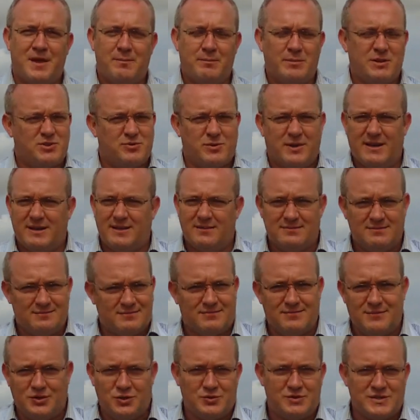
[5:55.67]
between
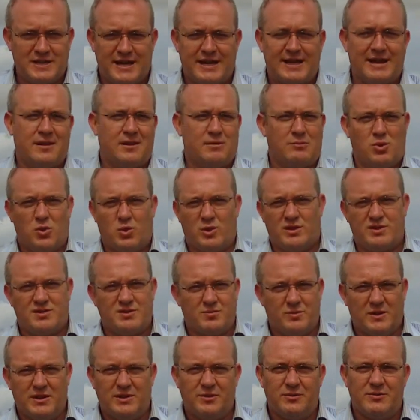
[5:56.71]
you taking out the mortgage
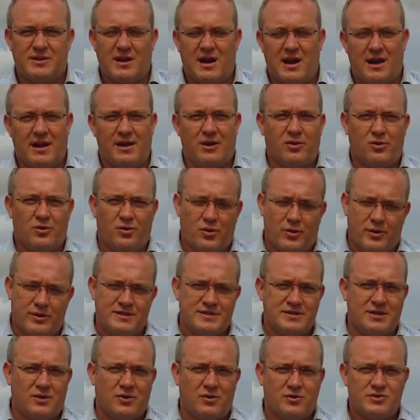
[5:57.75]
and when you die or go
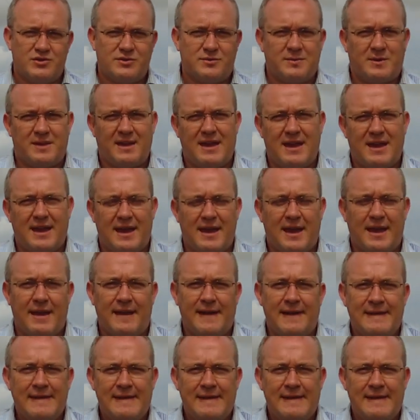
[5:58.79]
into long-term care.